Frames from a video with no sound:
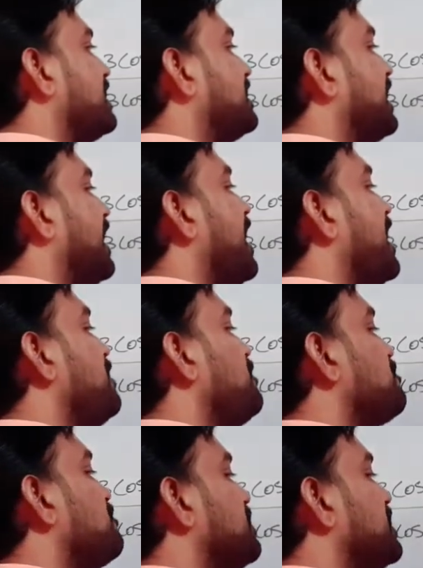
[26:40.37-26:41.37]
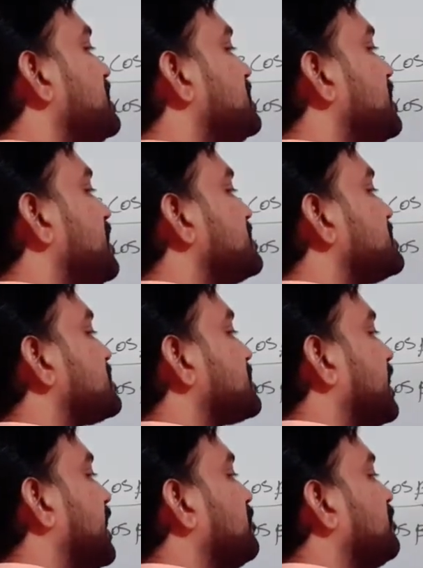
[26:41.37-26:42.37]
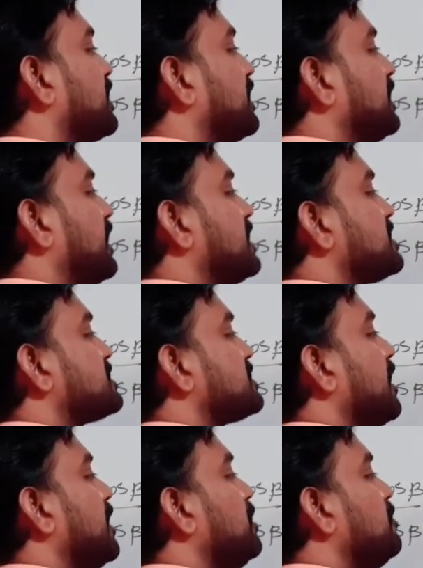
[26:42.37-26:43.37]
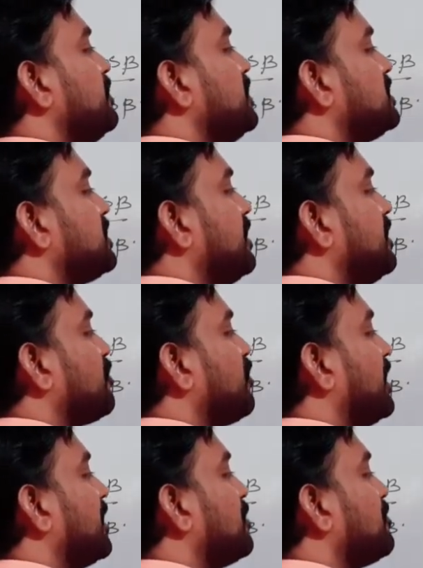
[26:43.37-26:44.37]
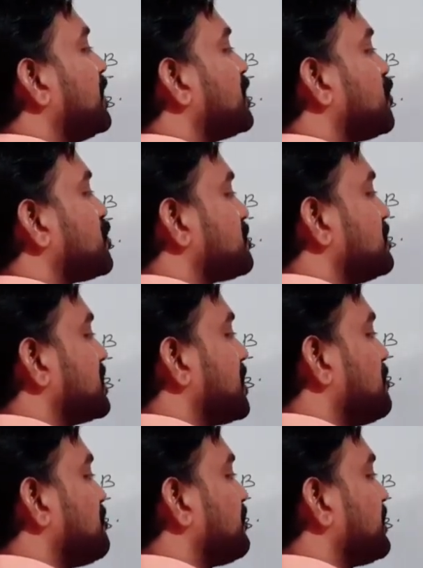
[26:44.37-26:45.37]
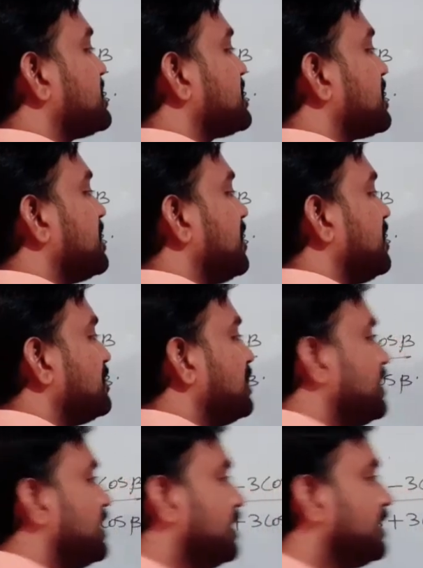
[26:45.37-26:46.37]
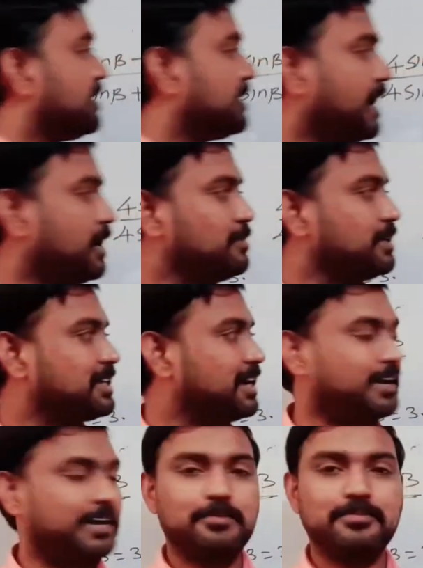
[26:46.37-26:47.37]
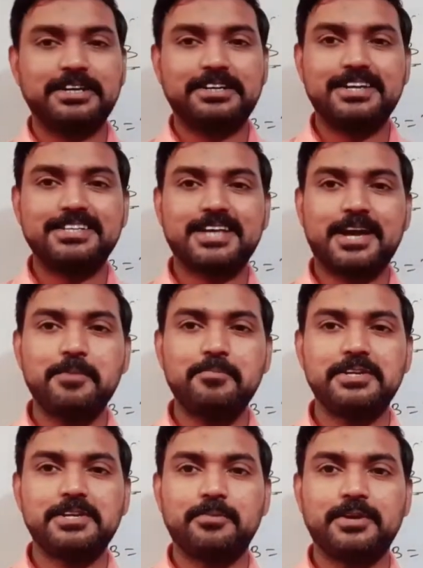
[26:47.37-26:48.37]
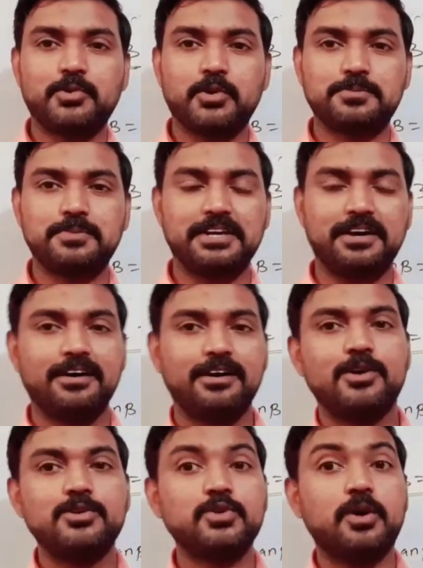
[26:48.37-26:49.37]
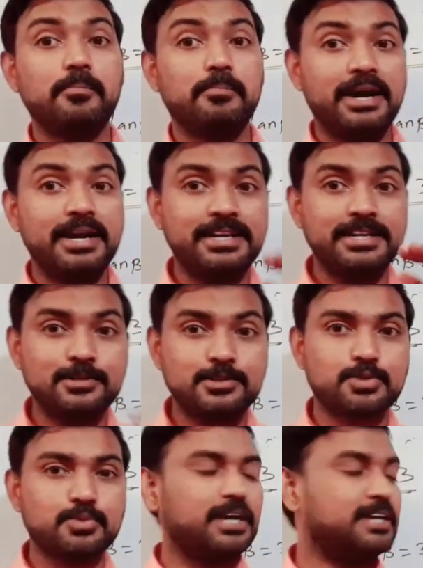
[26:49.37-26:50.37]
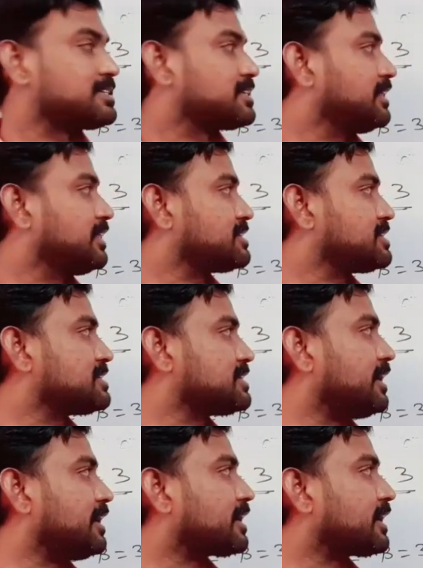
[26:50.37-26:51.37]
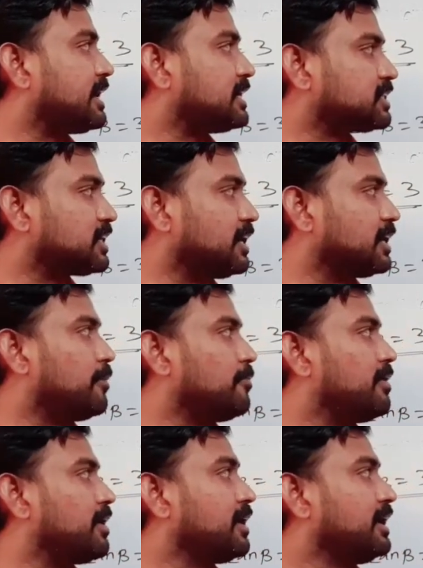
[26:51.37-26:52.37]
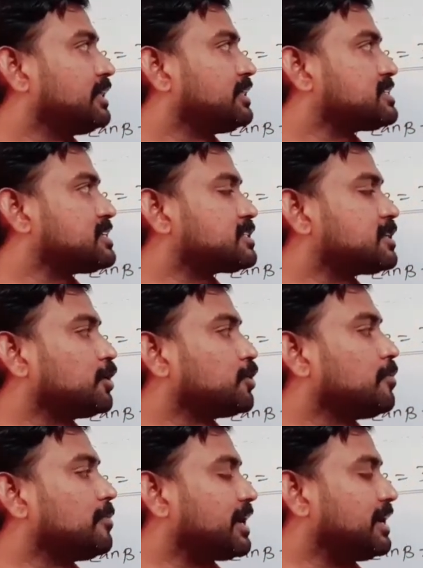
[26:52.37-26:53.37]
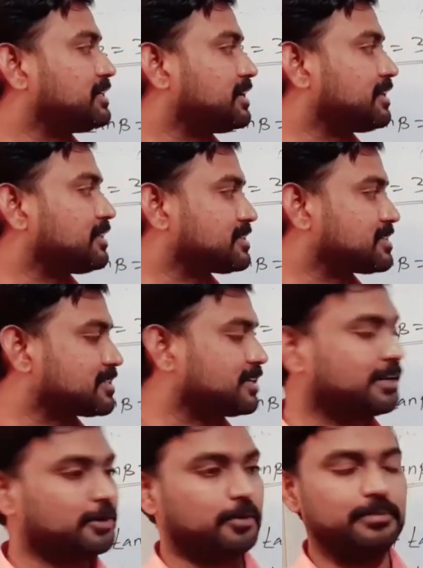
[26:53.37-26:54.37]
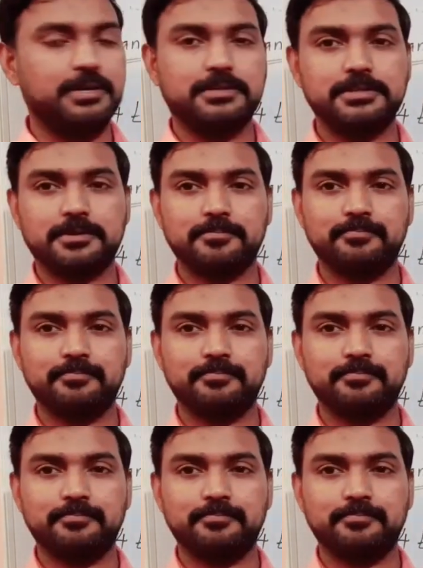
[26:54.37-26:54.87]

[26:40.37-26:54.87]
Tan beta can be written as sin beta divided by cos beta. Is it clear? Tan beta can be written as sin beta by cos beta. So my dear students, this is a rational number. This is the numerator. This is the denominator.